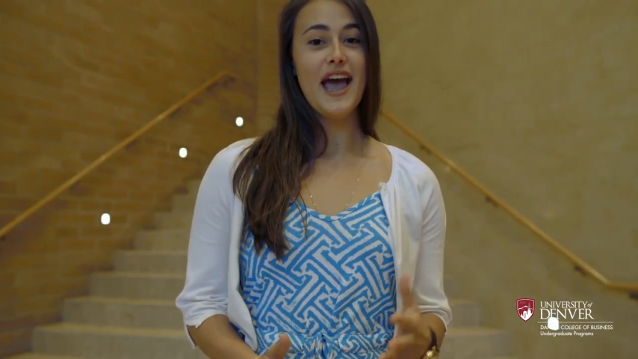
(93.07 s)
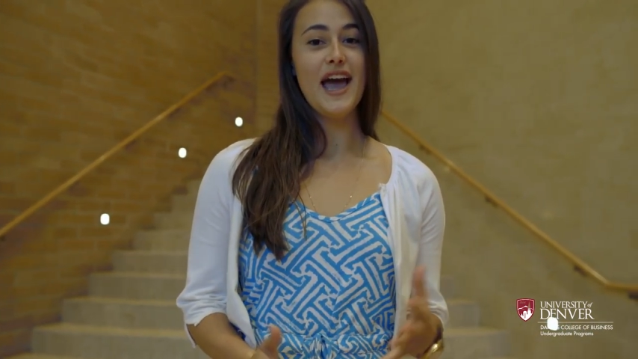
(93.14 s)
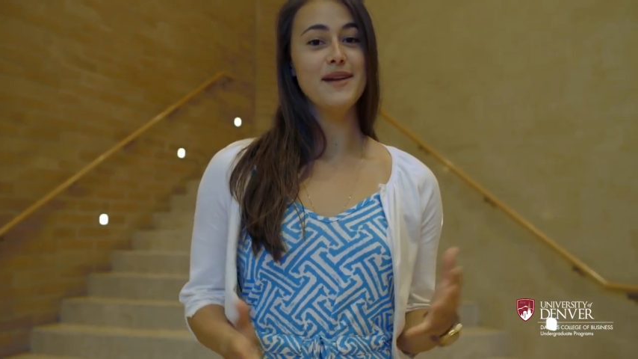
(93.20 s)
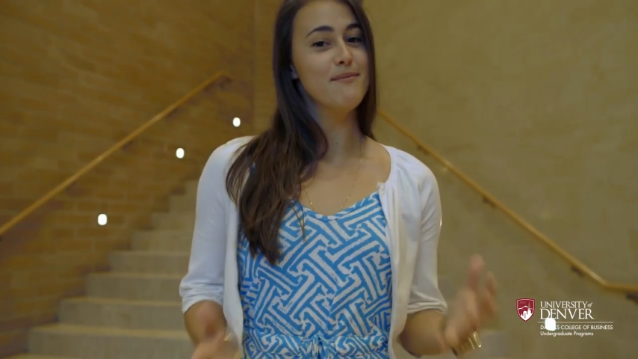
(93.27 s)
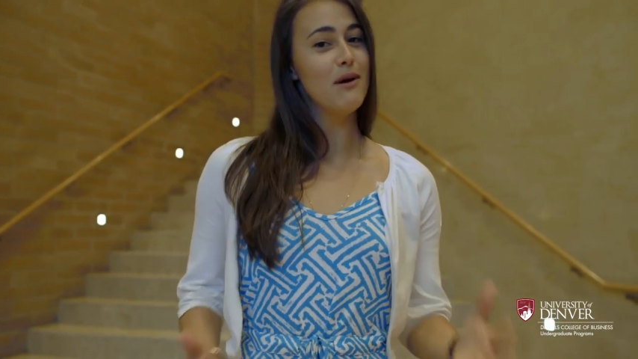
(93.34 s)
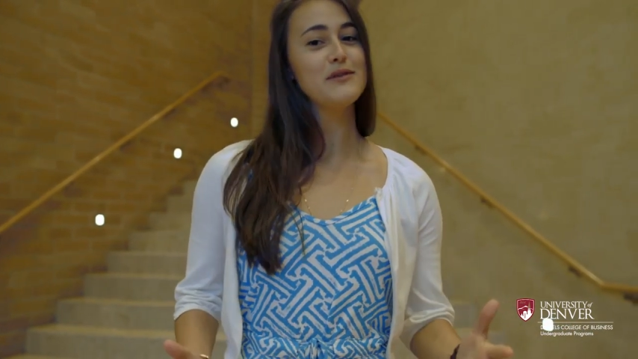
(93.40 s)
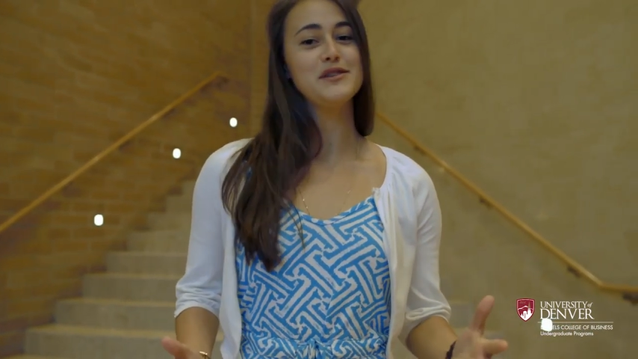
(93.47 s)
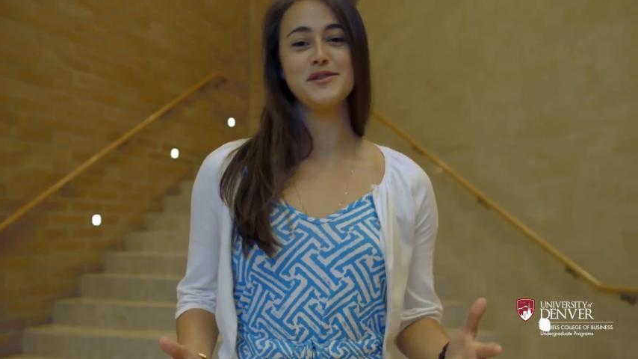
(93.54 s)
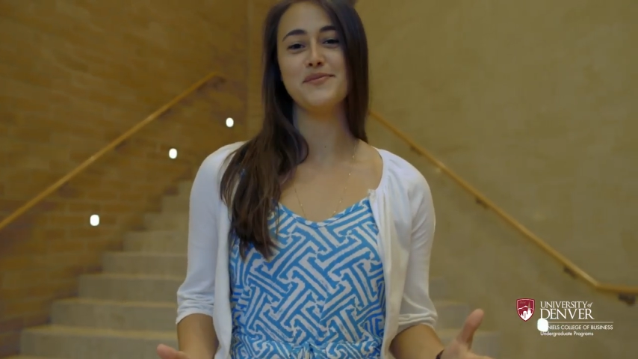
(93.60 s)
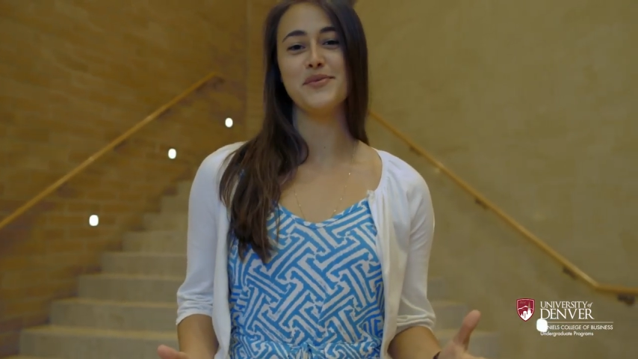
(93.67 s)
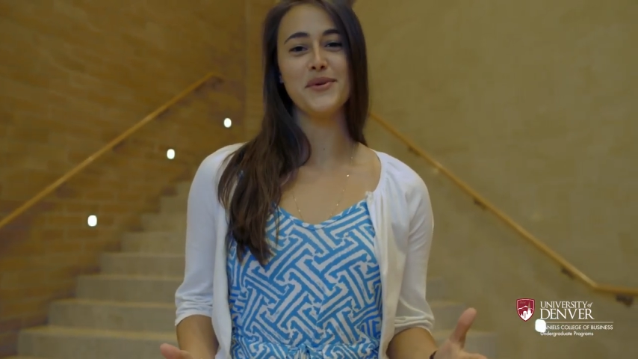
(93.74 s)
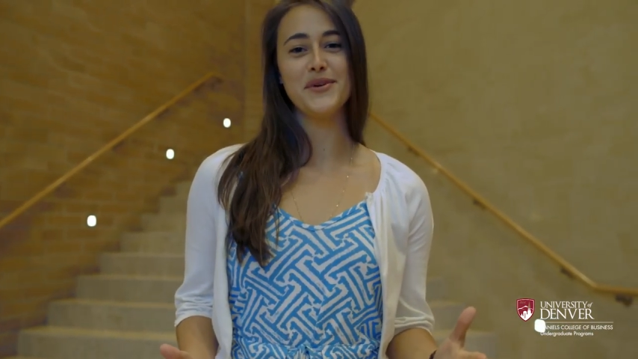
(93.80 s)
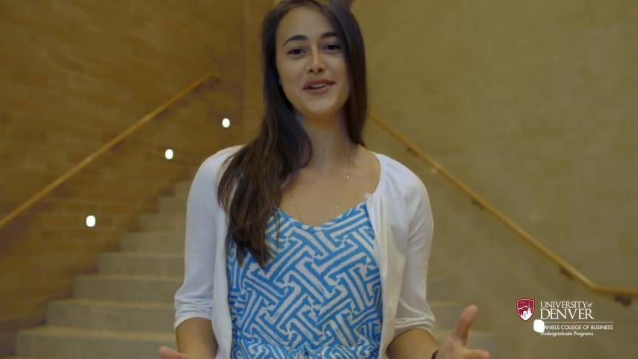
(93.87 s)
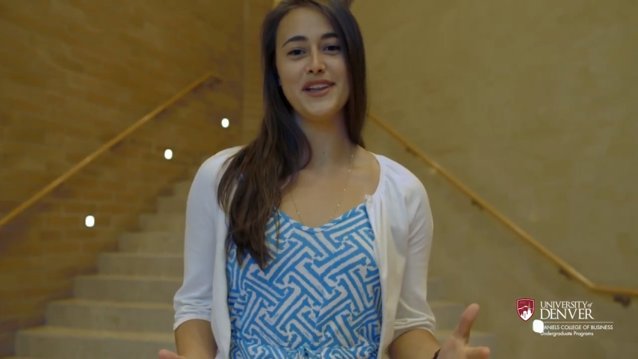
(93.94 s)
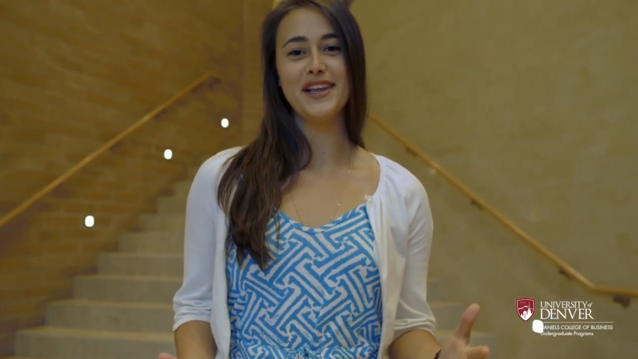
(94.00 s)
And most
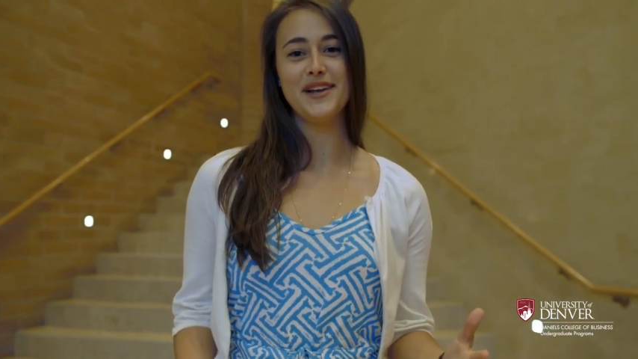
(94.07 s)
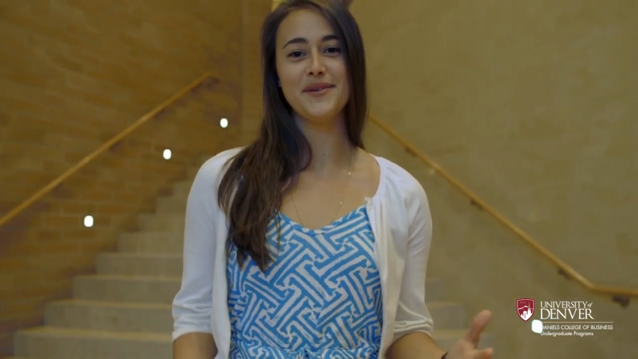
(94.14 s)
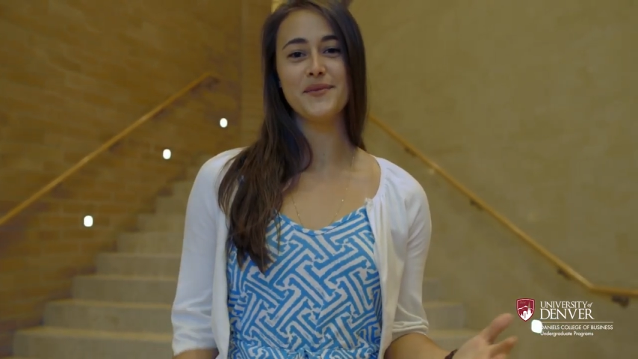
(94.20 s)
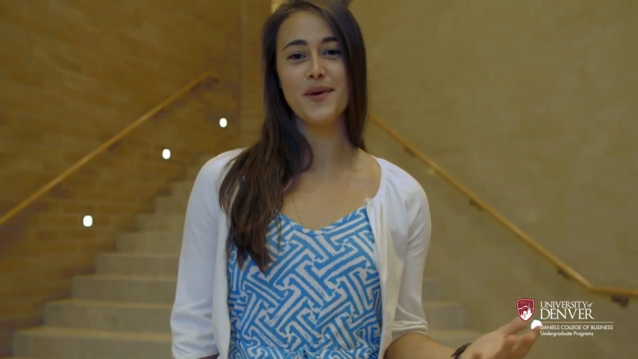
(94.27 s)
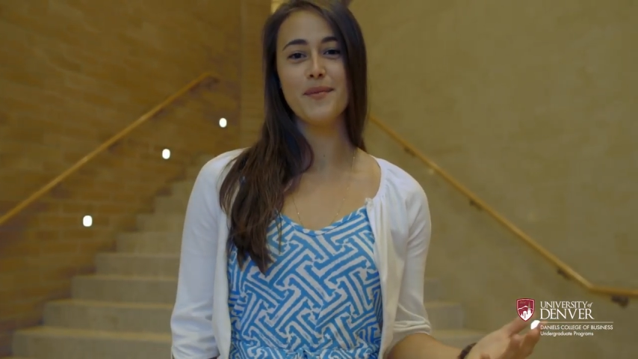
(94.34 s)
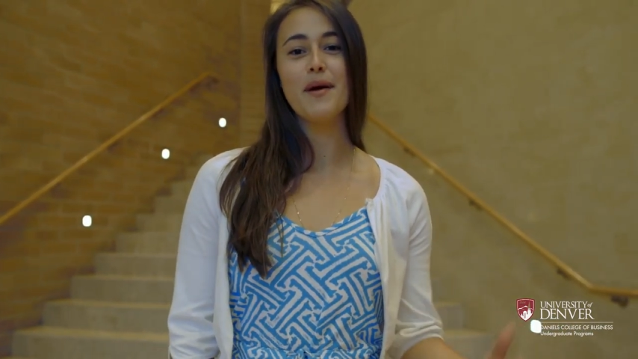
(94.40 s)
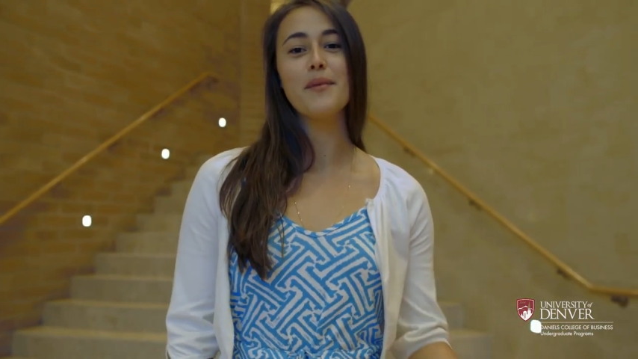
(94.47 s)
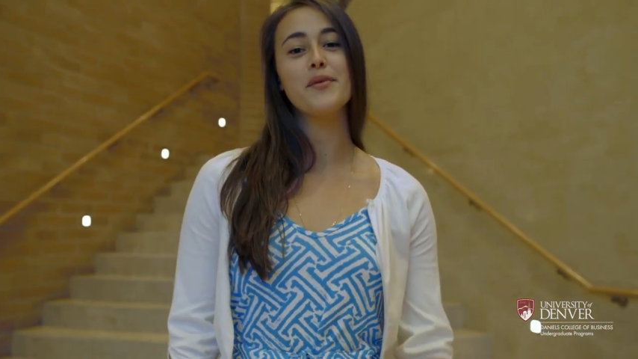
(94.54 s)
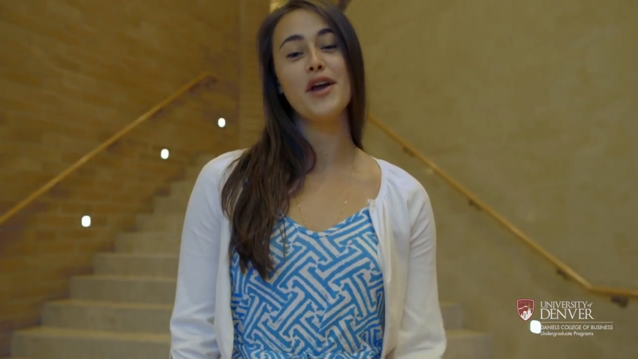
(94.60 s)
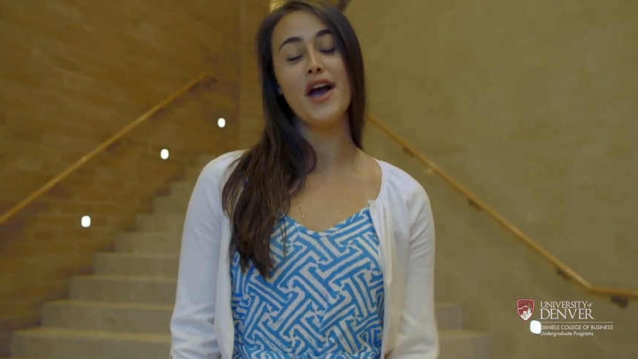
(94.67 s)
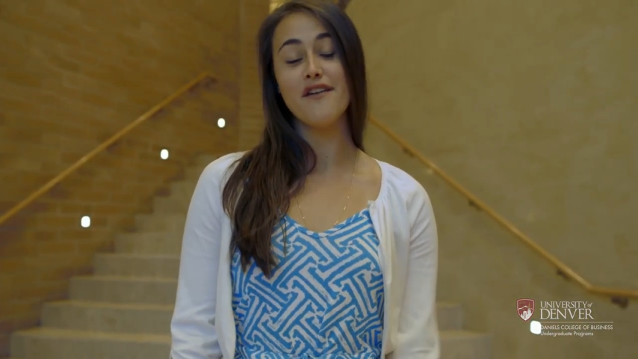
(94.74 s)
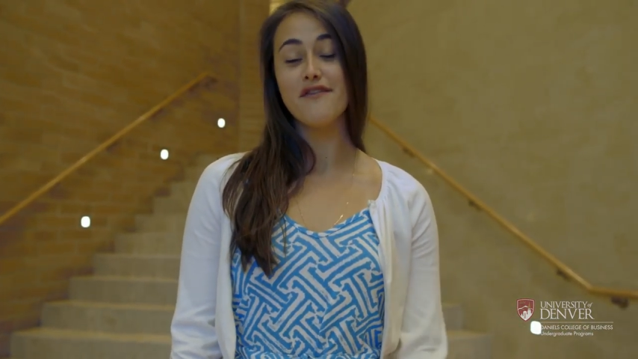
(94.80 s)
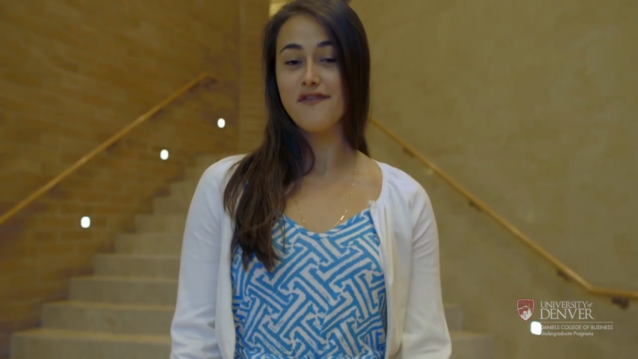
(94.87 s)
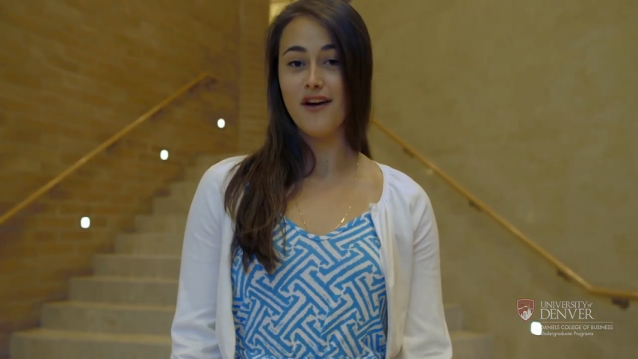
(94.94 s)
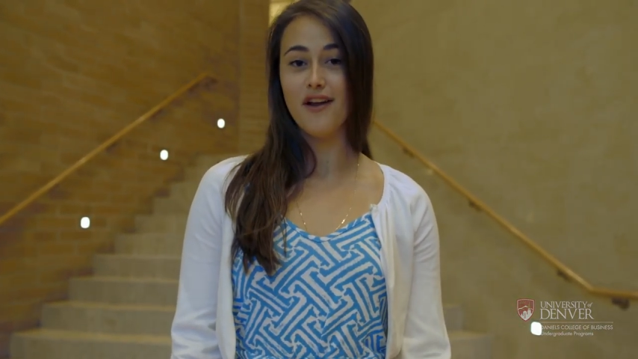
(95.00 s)
importantly, remember to
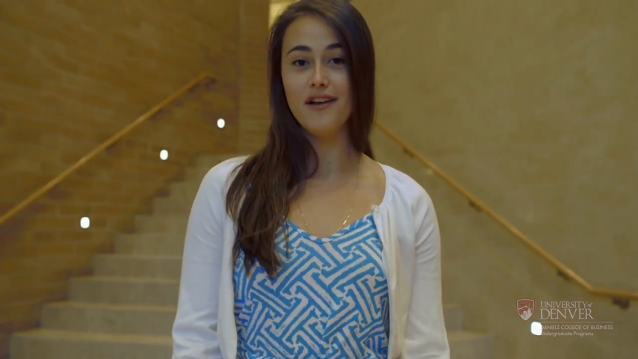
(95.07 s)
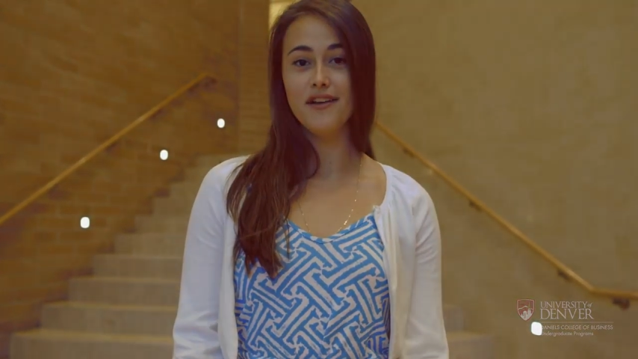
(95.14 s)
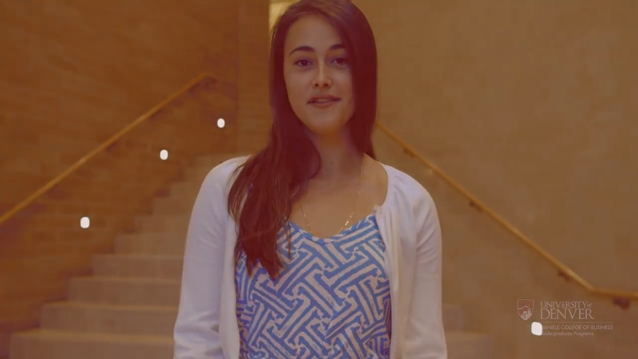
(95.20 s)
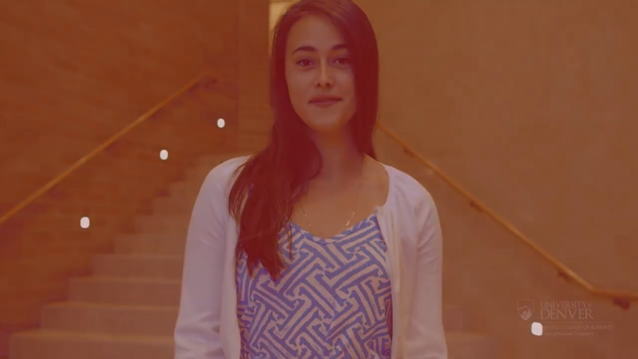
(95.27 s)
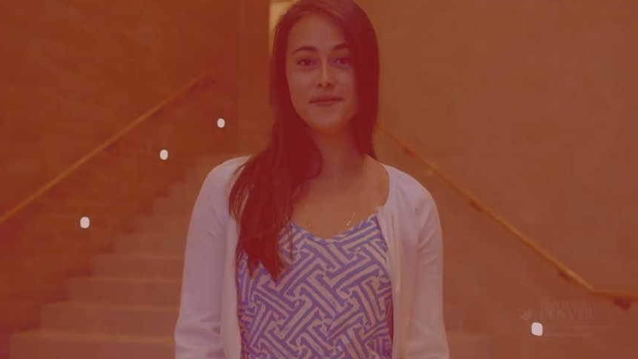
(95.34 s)
have fun.